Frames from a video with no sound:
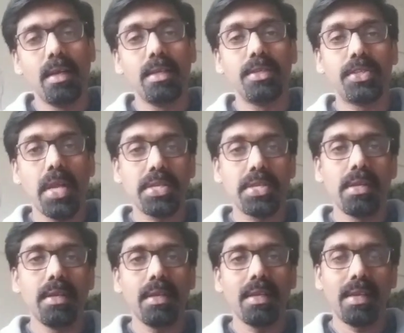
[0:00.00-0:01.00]

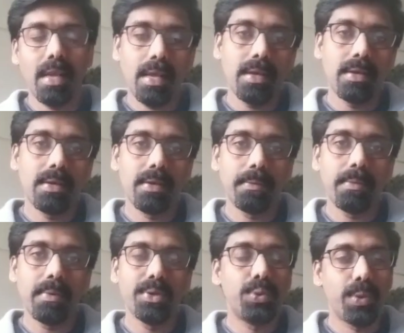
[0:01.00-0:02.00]
Section A,
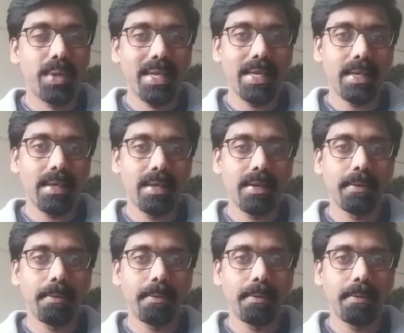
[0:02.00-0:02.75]
reading.